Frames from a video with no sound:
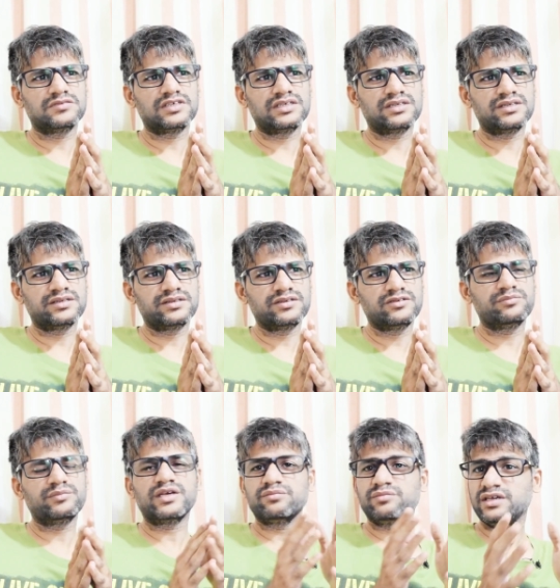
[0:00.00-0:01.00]
uh, you
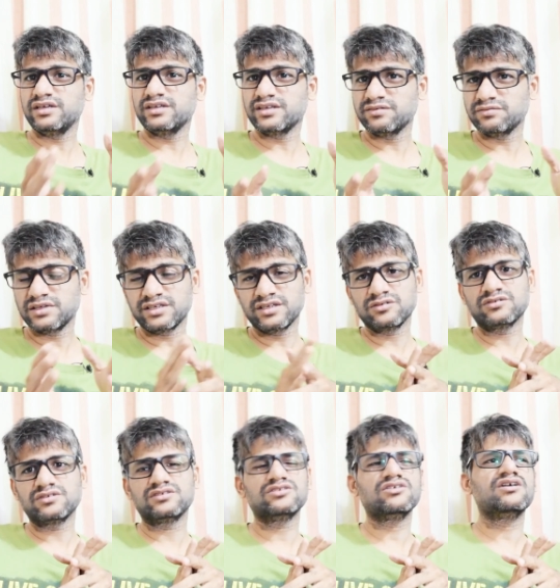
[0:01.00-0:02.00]
may be in a very
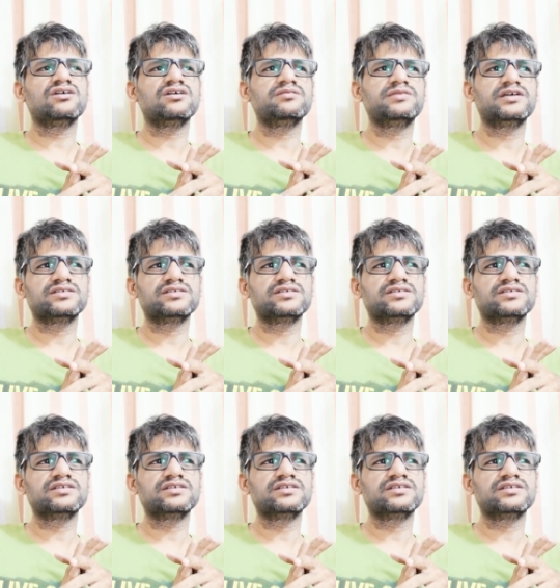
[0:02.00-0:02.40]
good job